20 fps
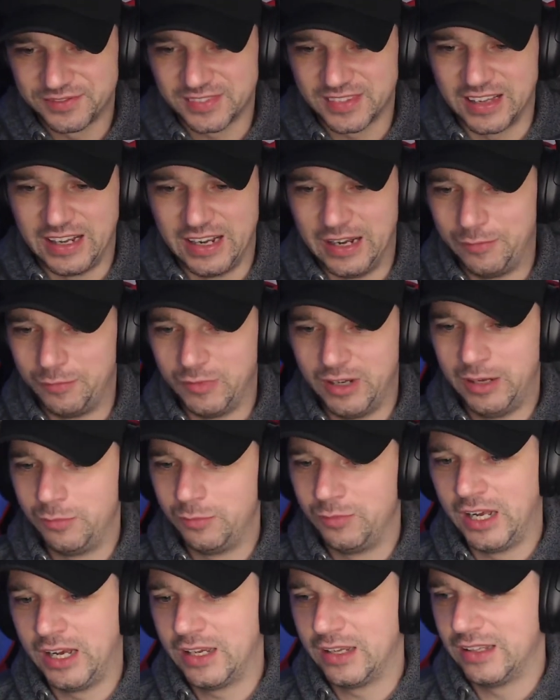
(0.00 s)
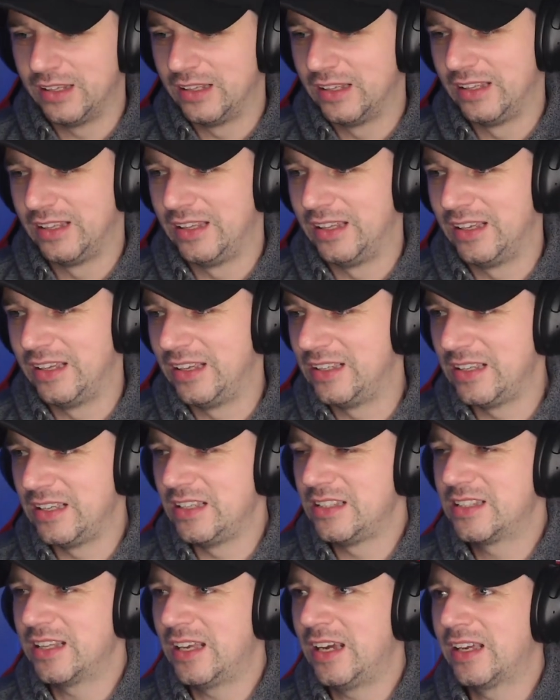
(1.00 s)
I'm like,
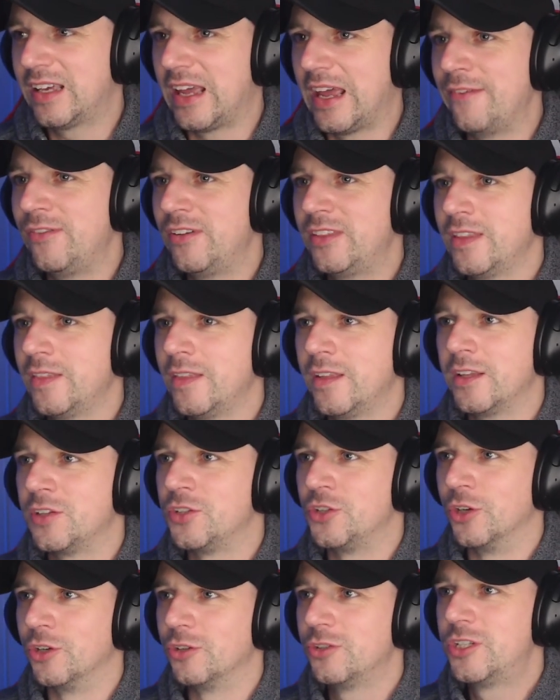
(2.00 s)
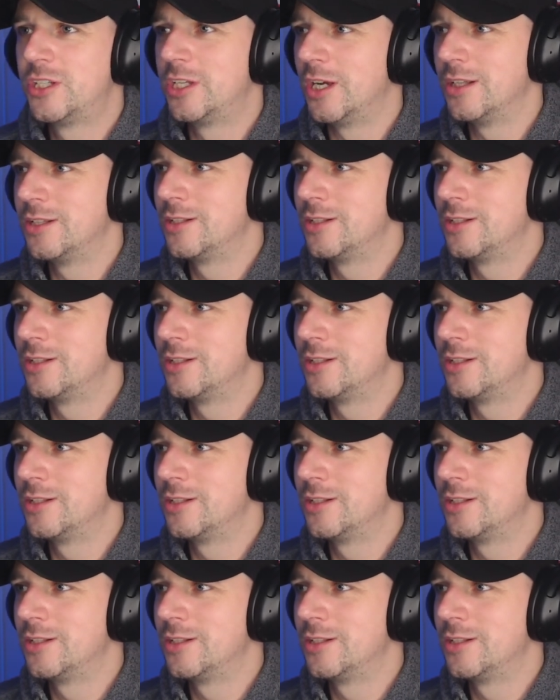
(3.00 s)
it's like everything they touch turns to